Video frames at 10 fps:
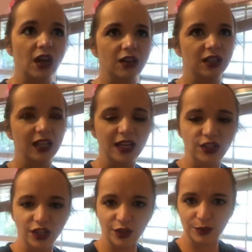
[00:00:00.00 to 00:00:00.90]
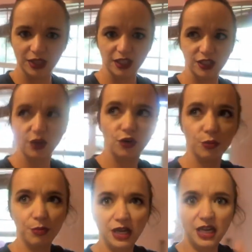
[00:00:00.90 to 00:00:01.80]
Decided to go with this whole
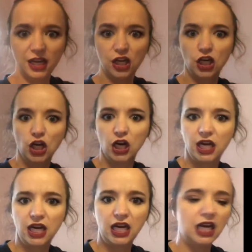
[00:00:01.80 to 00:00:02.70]
pink, gray,